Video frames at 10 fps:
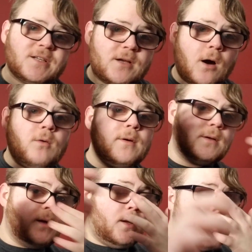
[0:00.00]
to go
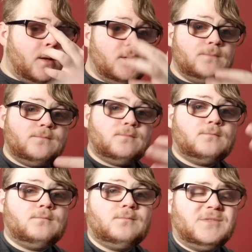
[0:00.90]
and
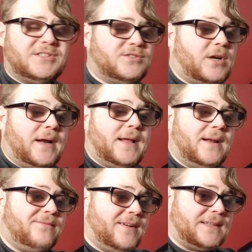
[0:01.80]
just try to get
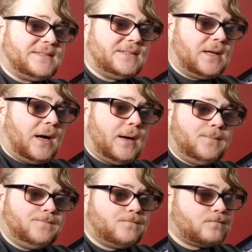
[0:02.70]
it fixed.
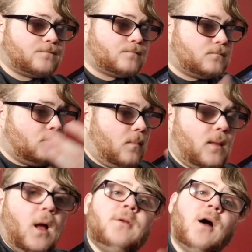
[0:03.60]

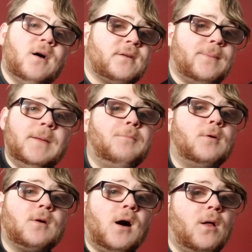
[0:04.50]
Talk to
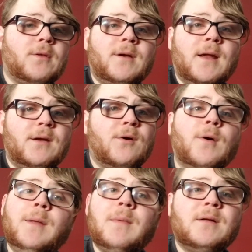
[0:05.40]
people, call Nintendo,
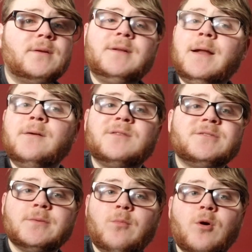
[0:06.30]
email Nintendo,
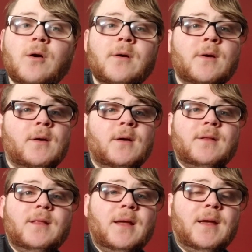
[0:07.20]
because the more
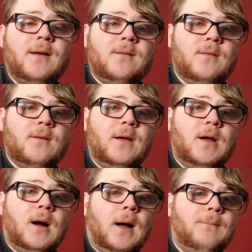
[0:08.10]
they get
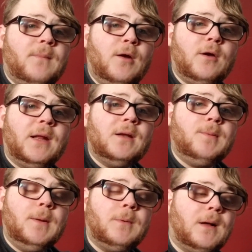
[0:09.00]
irritated
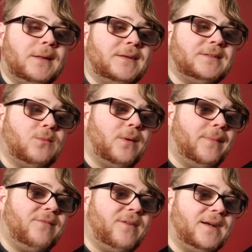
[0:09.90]
people on this, it will
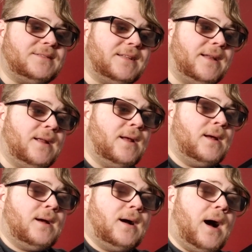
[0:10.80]
be fixed. And
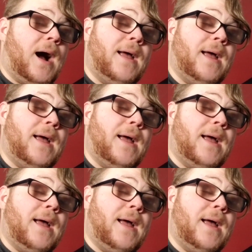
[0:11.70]
I